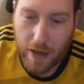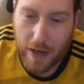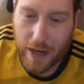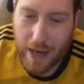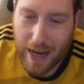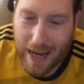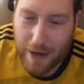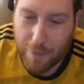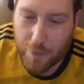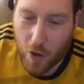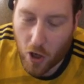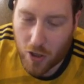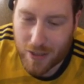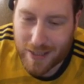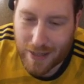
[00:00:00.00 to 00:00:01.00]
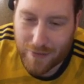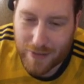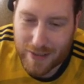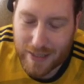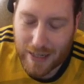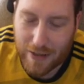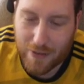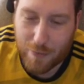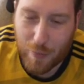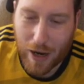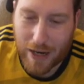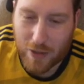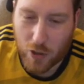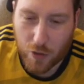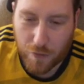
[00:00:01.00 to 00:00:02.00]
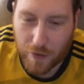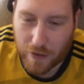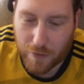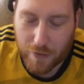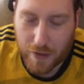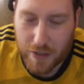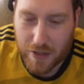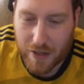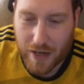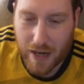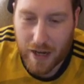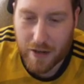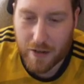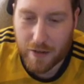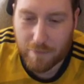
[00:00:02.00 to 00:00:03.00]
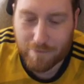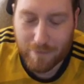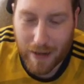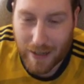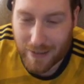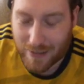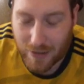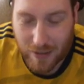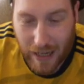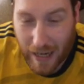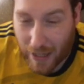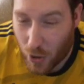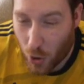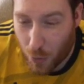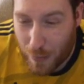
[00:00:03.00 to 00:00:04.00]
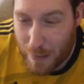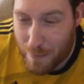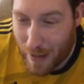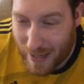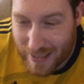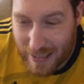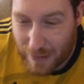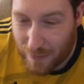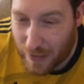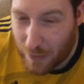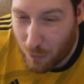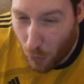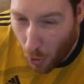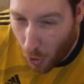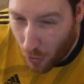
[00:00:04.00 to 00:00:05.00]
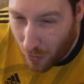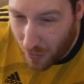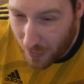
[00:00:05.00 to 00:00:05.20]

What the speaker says: If not 17th, but I don't think they'll finish any higher. I could be massively wrong.